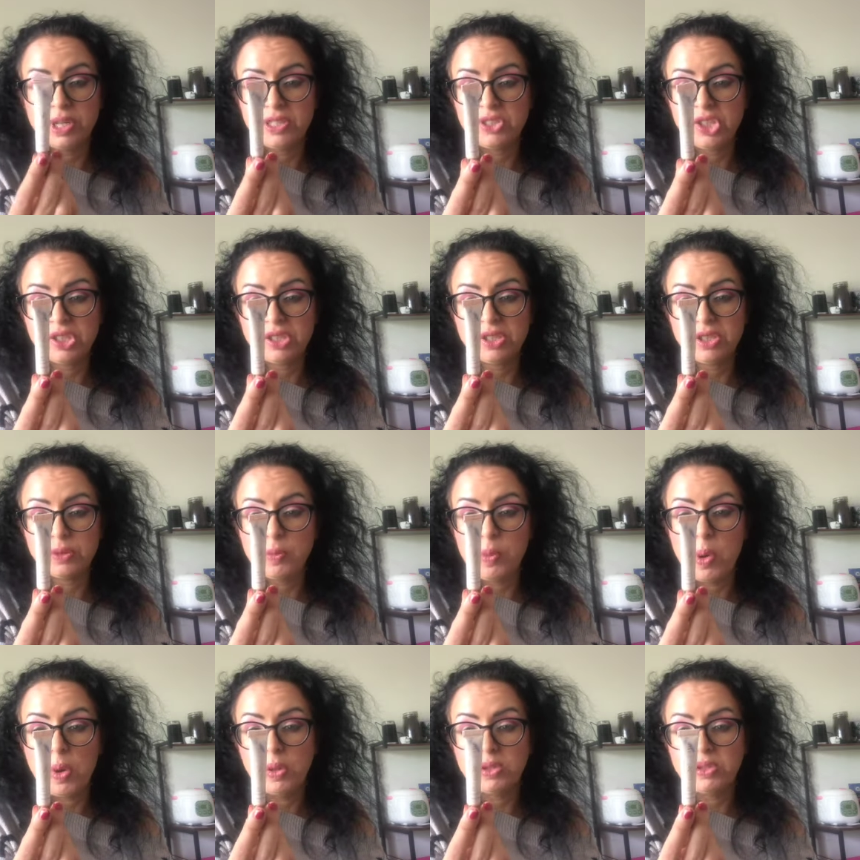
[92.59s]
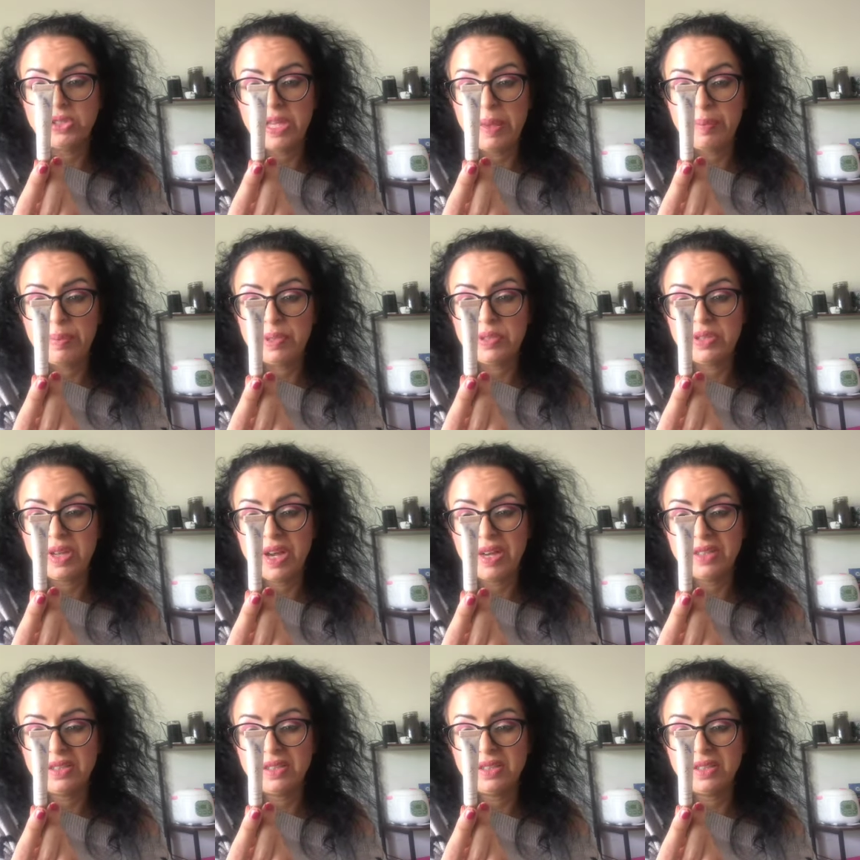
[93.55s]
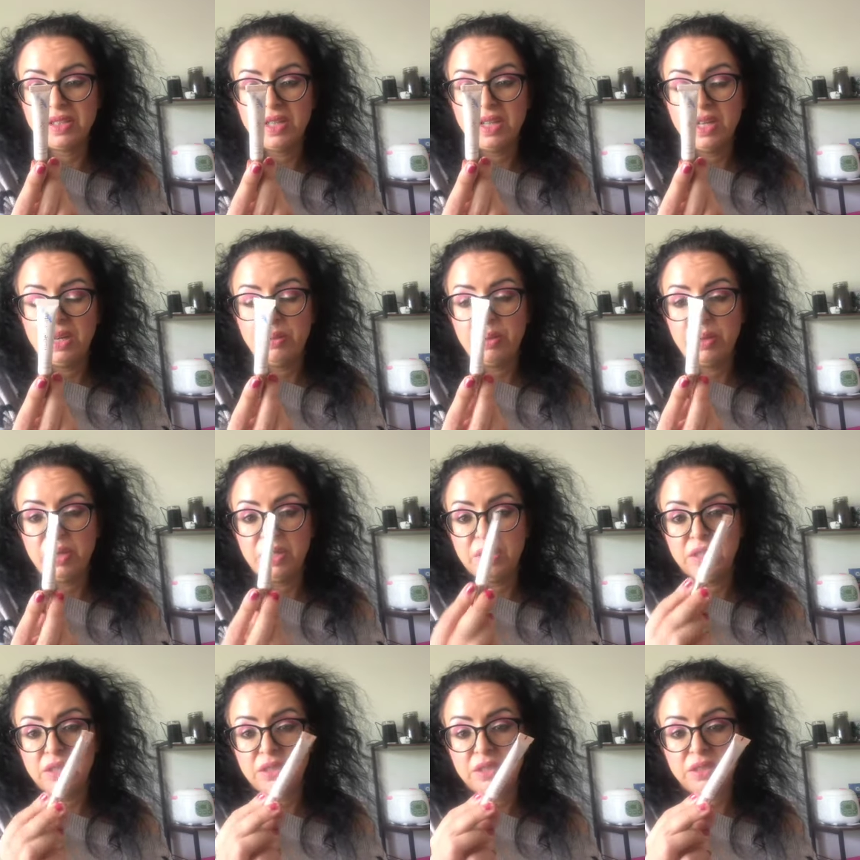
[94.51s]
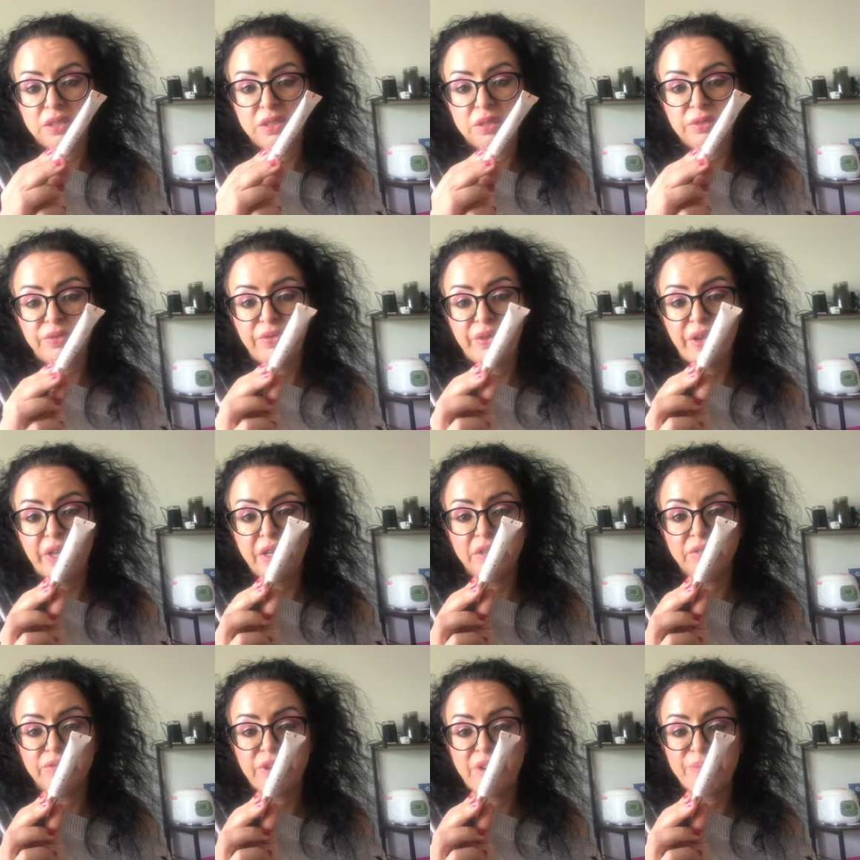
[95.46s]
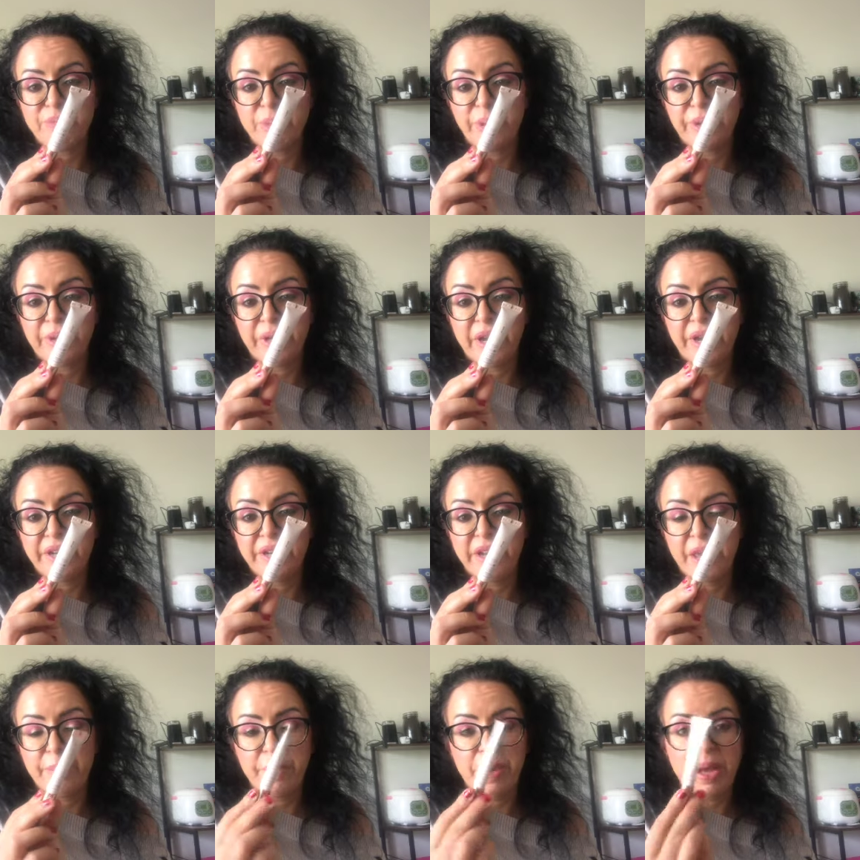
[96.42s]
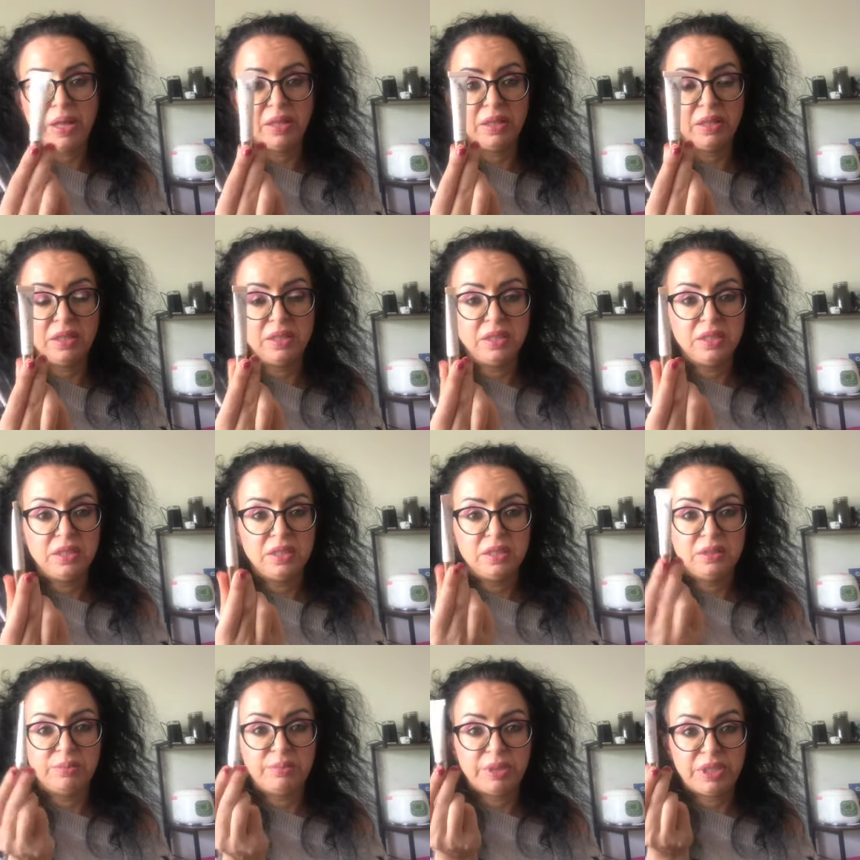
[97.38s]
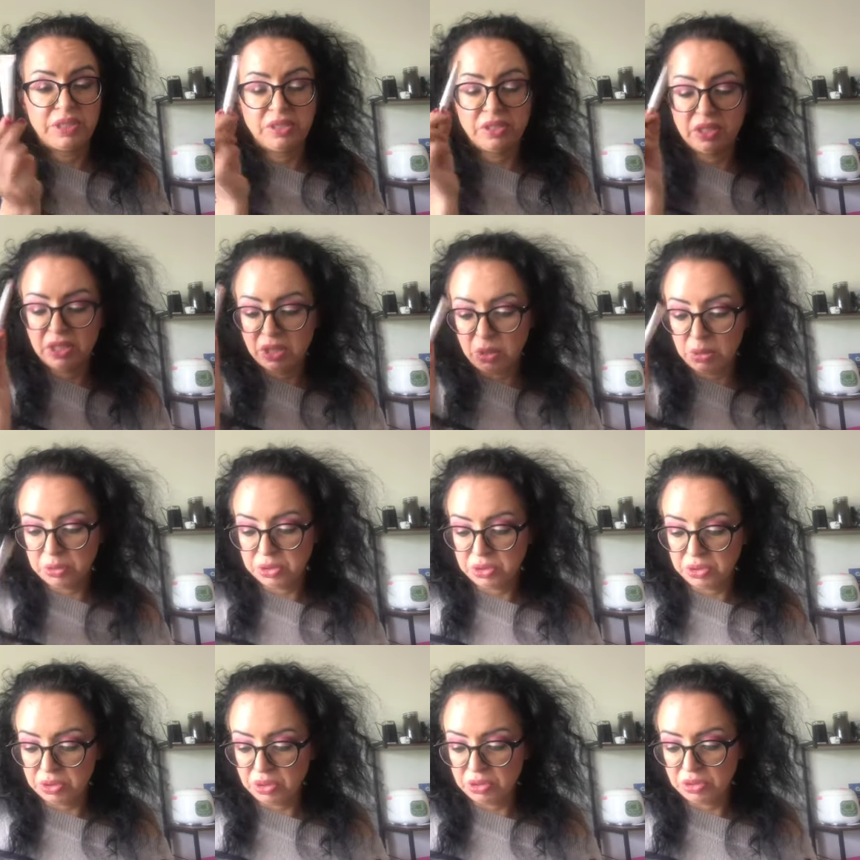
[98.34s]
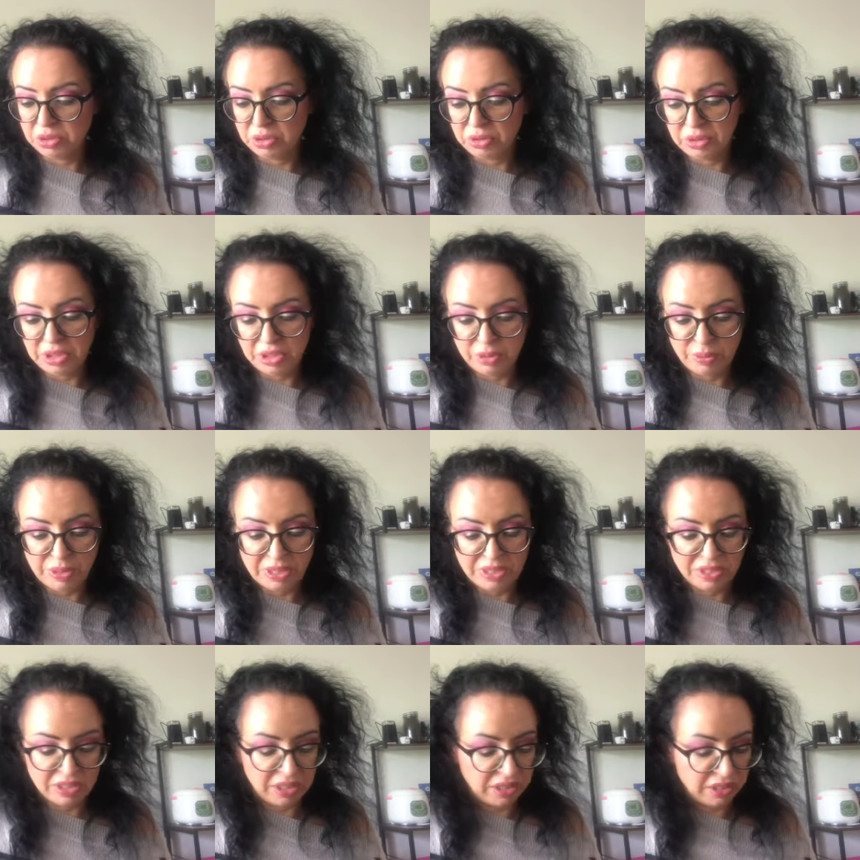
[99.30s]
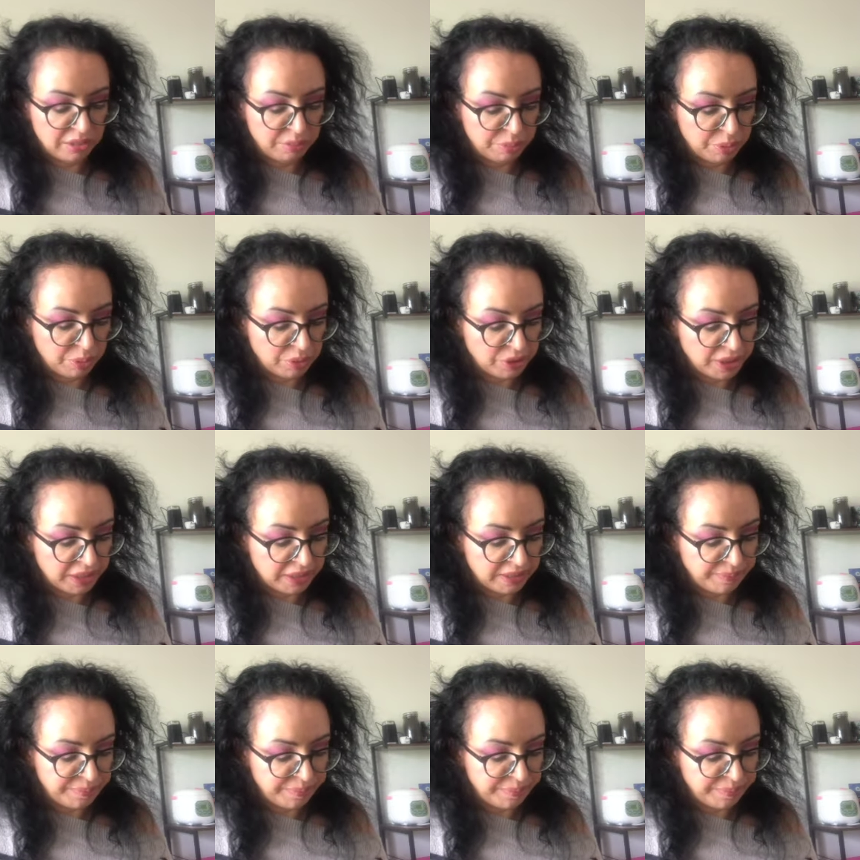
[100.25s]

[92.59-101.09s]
It's just a small sample size, uh, you know, thing, 5.9 ml, but it still goes strong. So this one is still in the project.